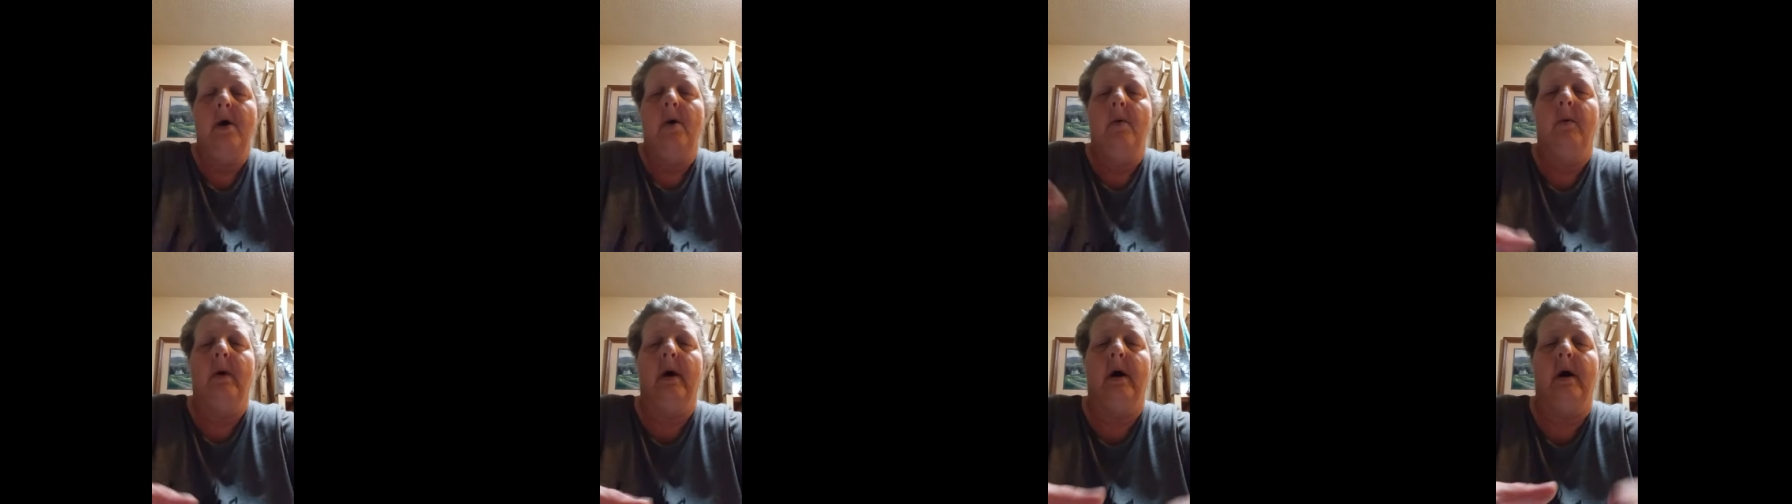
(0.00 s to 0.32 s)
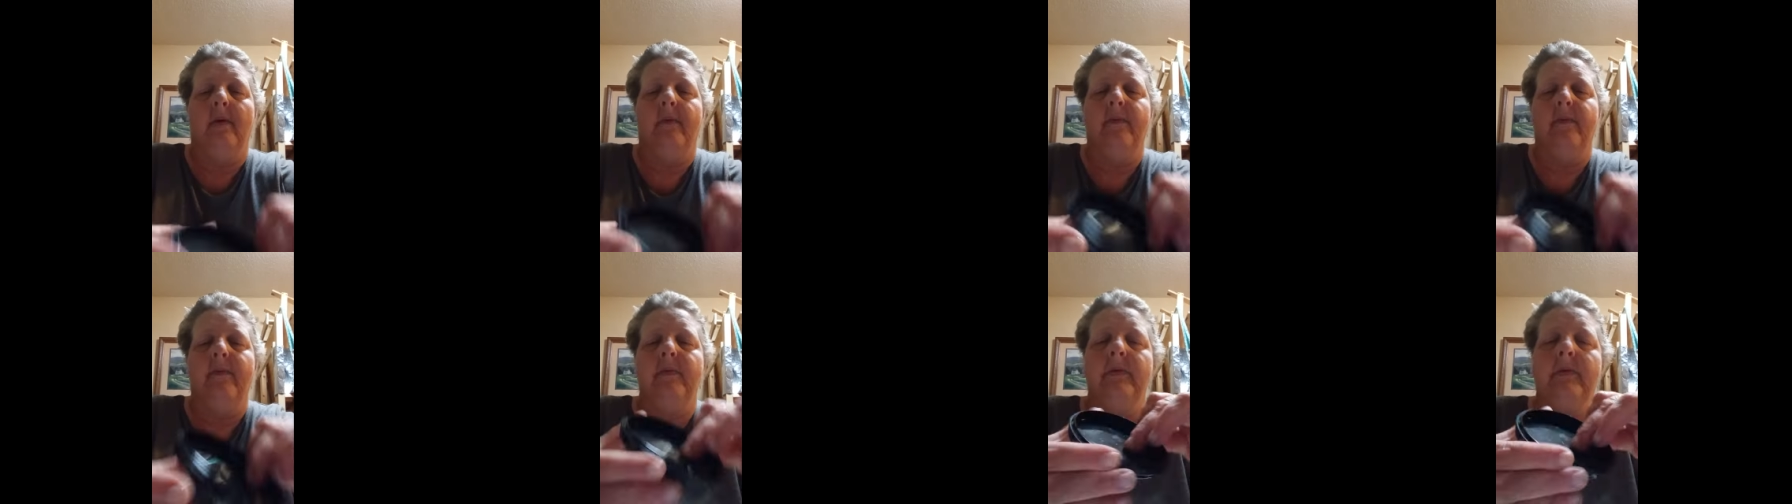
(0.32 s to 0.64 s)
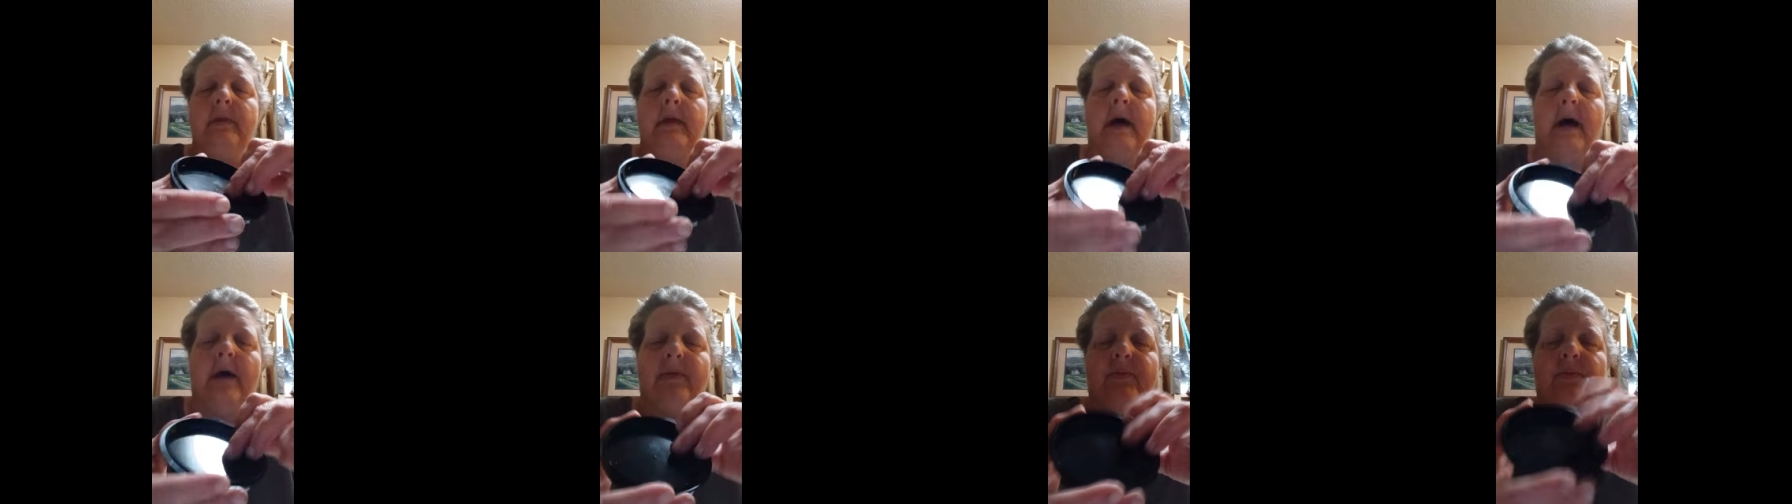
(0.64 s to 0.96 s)
Well,
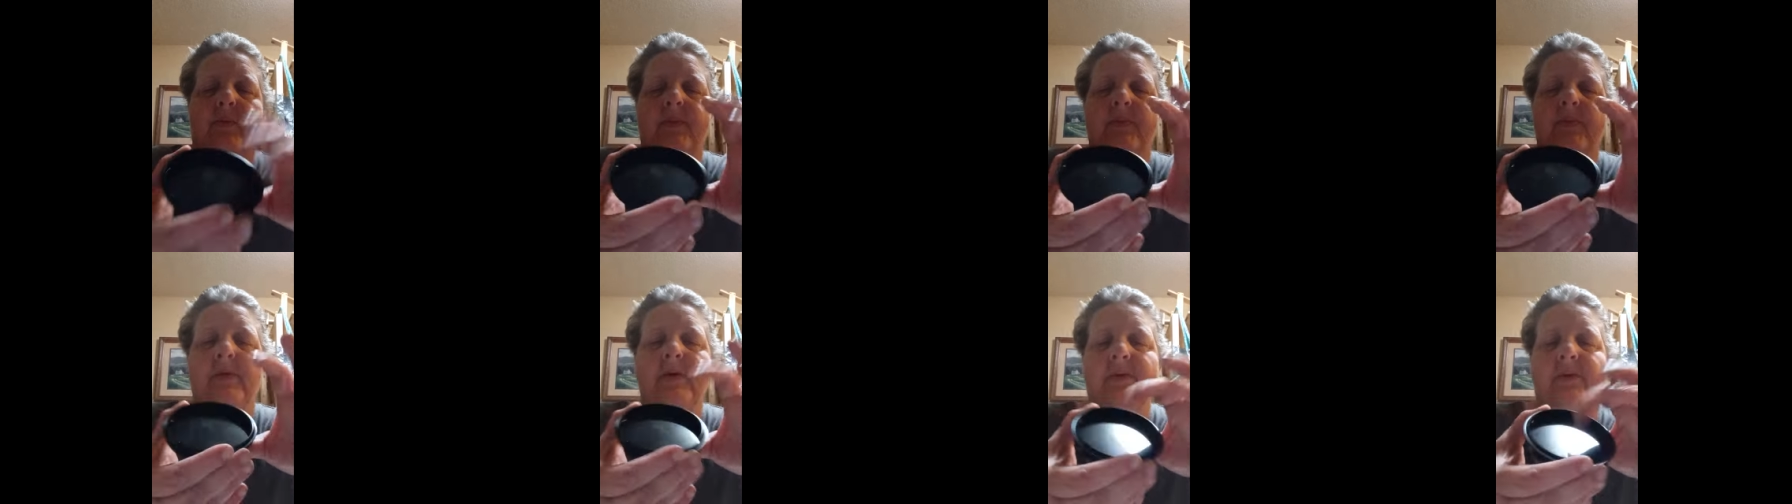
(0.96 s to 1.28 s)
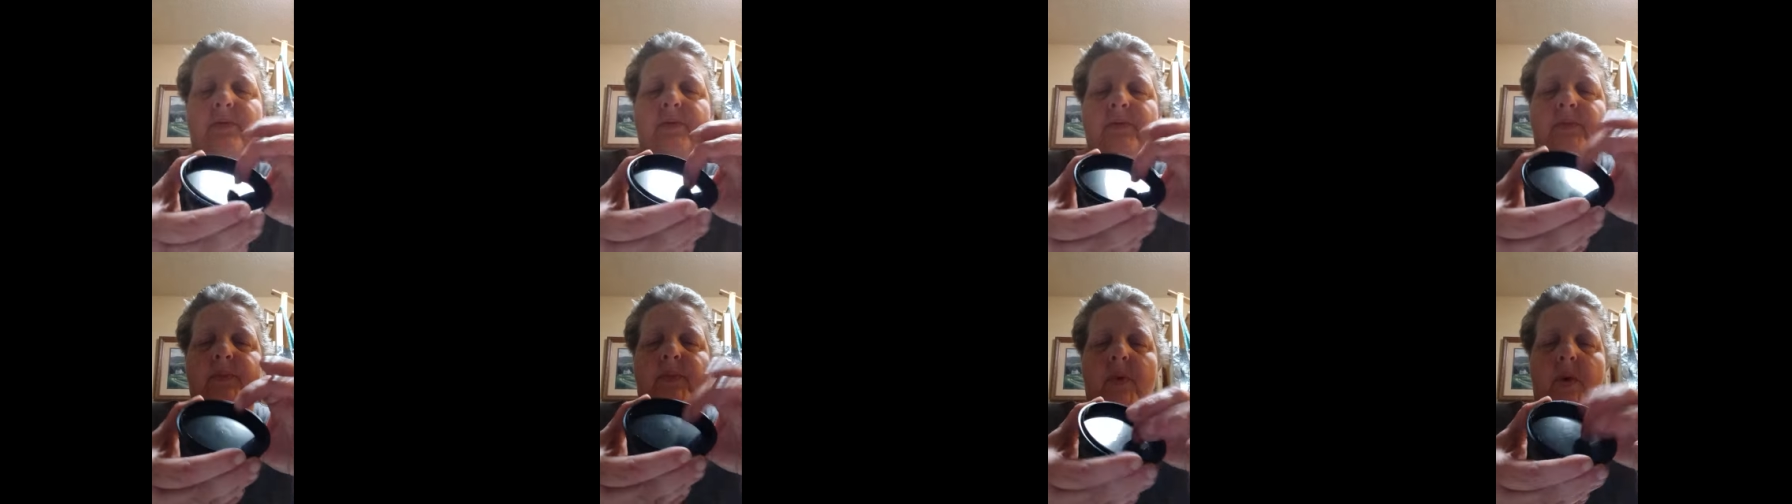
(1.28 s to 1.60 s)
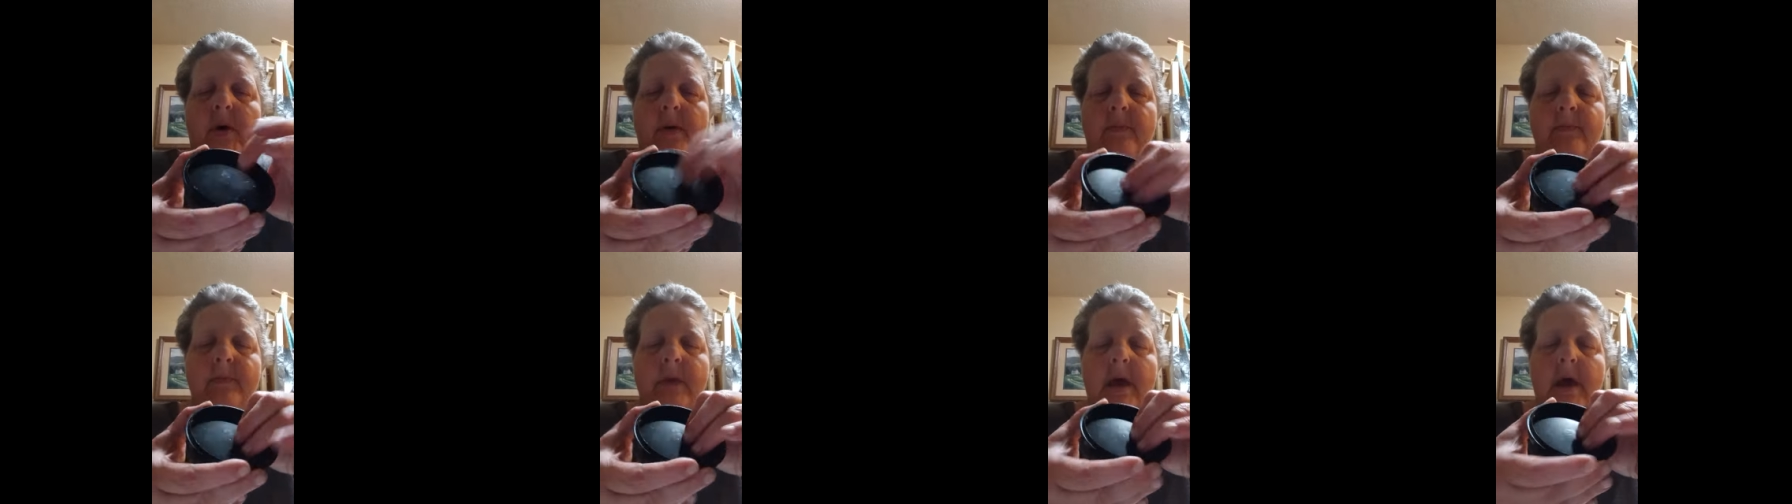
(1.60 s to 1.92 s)
that's what this is
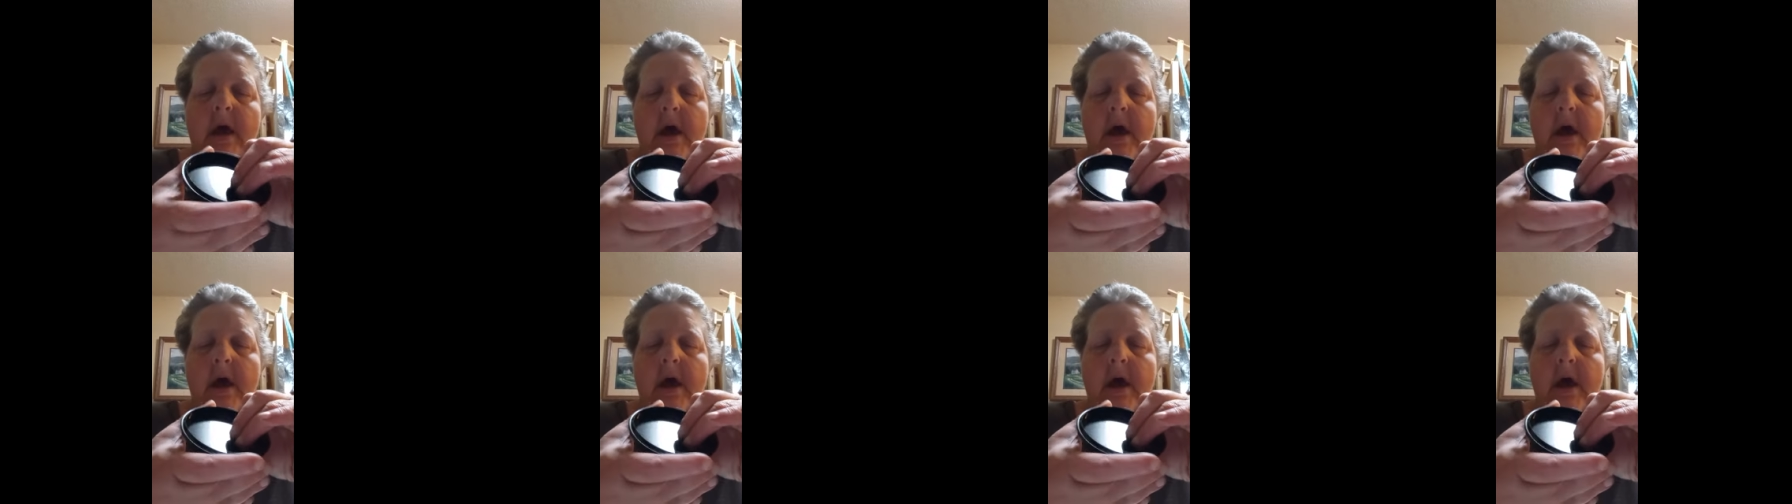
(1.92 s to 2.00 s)
for.